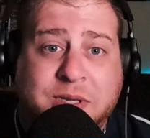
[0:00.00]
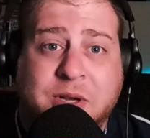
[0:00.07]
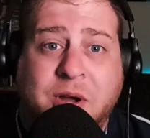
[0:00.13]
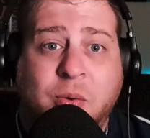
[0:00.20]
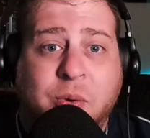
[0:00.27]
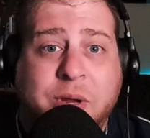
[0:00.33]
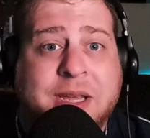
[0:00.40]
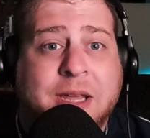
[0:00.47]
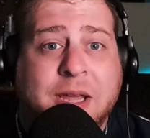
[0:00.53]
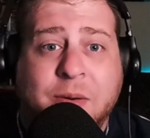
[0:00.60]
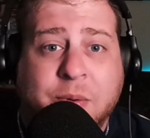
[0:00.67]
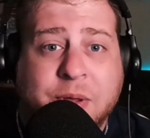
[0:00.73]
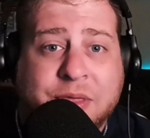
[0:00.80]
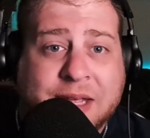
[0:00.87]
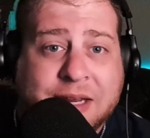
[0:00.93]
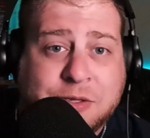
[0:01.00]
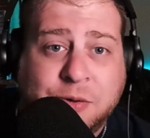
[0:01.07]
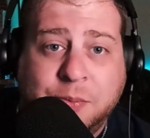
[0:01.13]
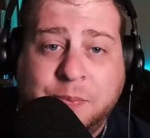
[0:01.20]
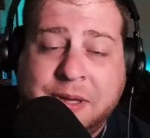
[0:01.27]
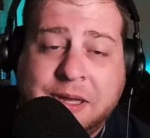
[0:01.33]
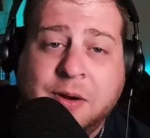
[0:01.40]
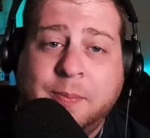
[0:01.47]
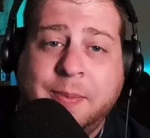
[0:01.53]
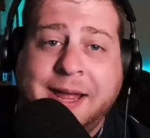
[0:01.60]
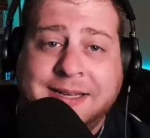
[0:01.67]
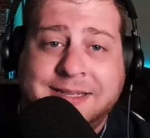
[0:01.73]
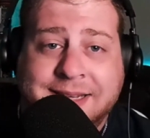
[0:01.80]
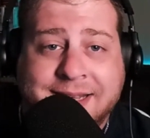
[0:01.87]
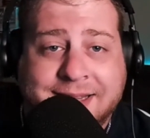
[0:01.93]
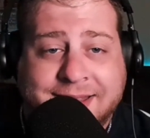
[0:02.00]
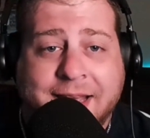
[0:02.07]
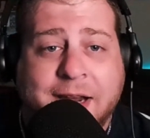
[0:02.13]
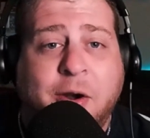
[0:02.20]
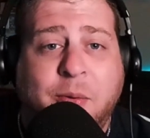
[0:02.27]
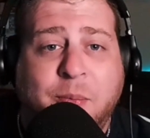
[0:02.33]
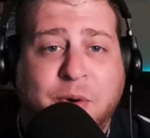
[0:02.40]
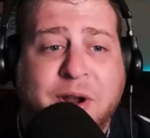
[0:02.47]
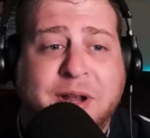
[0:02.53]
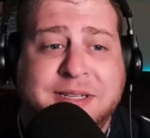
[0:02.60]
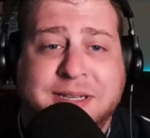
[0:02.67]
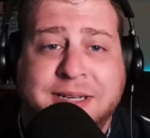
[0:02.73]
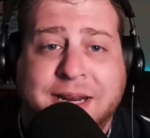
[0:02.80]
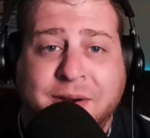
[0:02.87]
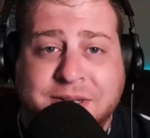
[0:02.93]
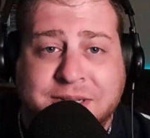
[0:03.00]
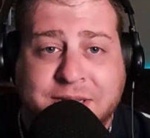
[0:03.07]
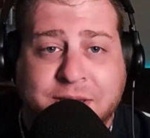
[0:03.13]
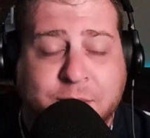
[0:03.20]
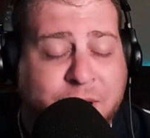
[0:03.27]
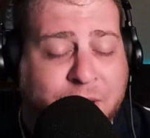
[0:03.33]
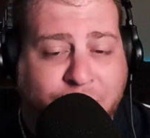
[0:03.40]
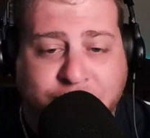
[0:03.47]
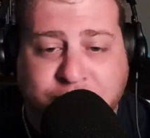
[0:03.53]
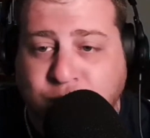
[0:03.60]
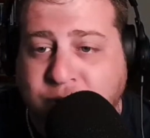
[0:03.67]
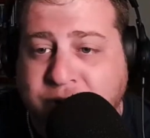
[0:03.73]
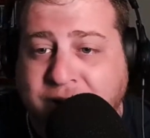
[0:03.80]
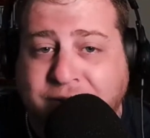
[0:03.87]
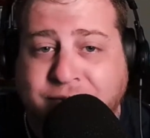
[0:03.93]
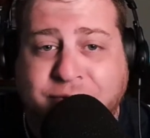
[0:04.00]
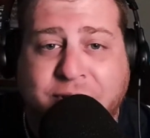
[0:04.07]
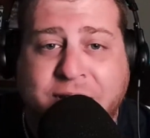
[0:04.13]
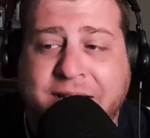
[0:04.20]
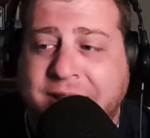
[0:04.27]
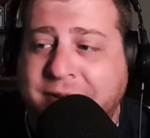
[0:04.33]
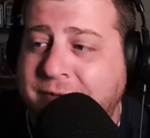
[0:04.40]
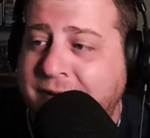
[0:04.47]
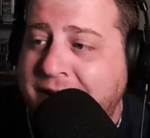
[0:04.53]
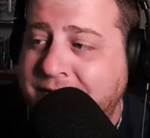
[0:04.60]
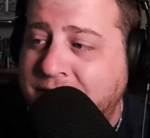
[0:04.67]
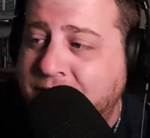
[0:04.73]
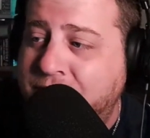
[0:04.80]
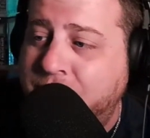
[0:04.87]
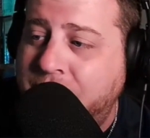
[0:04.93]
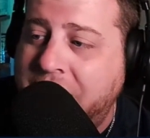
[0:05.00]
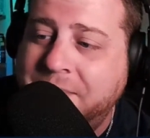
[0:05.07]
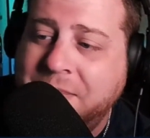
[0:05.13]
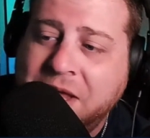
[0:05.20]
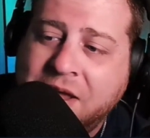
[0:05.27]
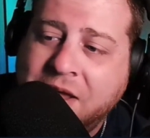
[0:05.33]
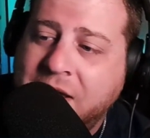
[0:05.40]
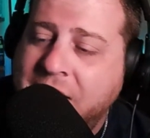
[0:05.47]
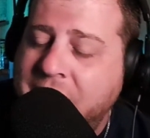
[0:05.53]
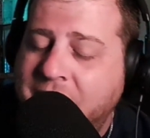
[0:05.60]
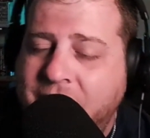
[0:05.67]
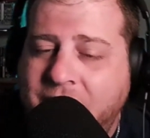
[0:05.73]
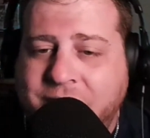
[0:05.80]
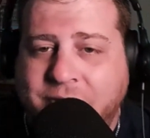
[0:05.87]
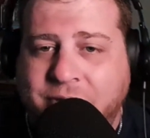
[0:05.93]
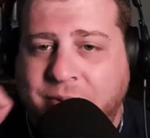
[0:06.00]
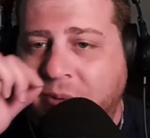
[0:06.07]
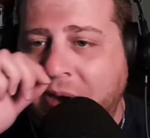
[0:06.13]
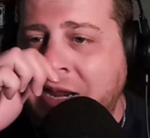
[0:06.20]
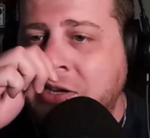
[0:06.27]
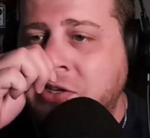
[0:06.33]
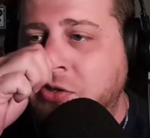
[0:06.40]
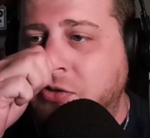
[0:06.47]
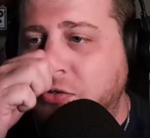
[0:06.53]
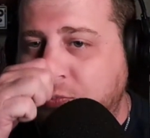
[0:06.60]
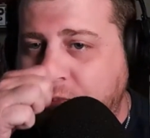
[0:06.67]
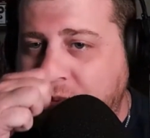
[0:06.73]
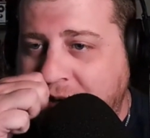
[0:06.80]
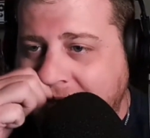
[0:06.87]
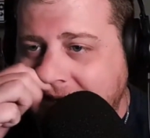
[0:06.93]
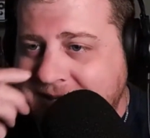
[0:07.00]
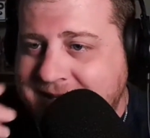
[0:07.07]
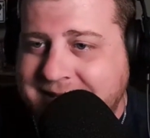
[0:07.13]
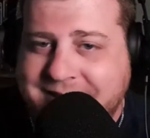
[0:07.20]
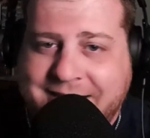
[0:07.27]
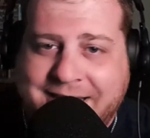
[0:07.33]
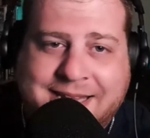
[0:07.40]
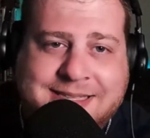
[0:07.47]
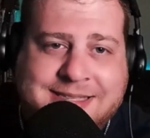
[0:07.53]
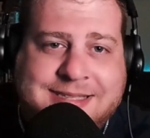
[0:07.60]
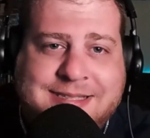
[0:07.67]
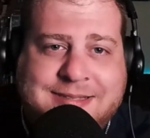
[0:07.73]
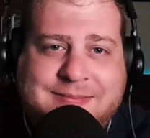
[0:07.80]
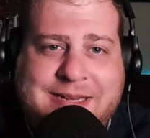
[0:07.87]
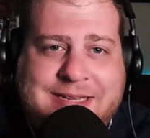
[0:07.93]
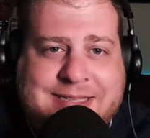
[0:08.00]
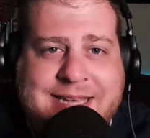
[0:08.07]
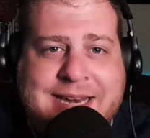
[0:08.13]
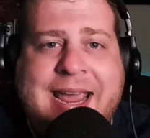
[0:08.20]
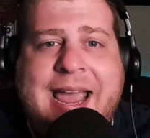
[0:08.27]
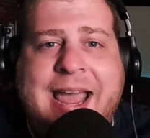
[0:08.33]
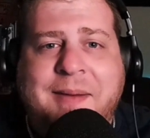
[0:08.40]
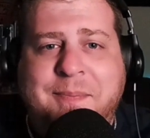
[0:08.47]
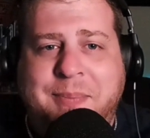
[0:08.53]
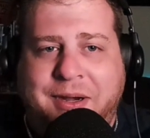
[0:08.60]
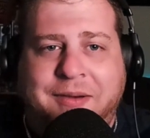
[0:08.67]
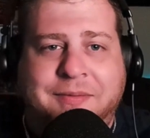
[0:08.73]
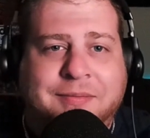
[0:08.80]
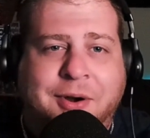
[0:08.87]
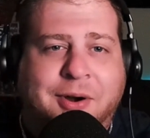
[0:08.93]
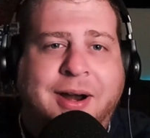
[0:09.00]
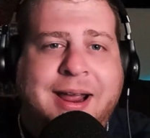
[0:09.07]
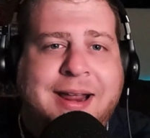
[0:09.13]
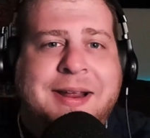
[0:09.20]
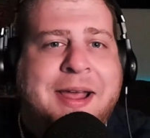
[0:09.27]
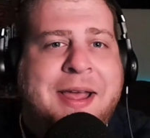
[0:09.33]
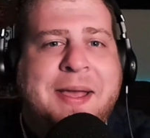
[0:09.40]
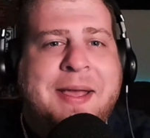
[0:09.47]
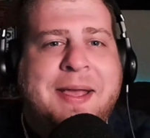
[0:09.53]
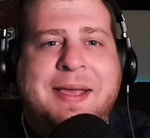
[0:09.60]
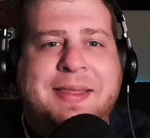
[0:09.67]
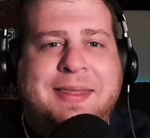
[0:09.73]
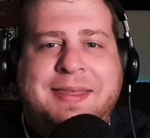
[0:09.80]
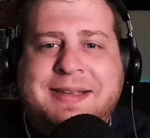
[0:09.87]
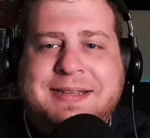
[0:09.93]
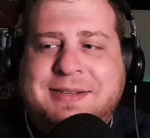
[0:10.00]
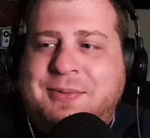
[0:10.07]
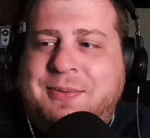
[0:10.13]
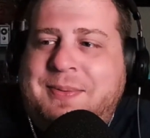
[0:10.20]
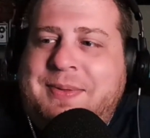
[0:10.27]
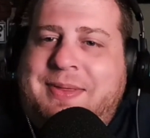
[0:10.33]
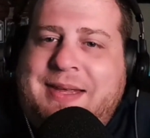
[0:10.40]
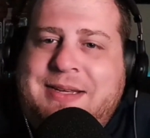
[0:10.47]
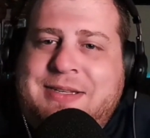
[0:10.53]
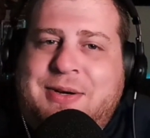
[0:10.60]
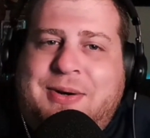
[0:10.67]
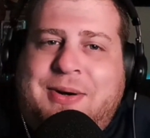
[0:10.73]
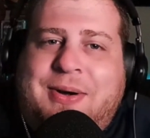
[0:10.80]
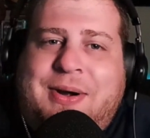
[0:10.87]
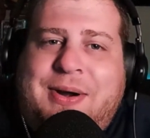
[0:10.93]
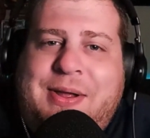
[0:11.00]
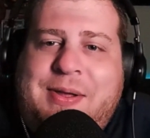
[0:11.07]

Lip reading: all weekend with that torpedo bat to hit that home run to guarantee the Mariners win on Friday 5-3 over the Rangers. But it's going to happen. All right. These are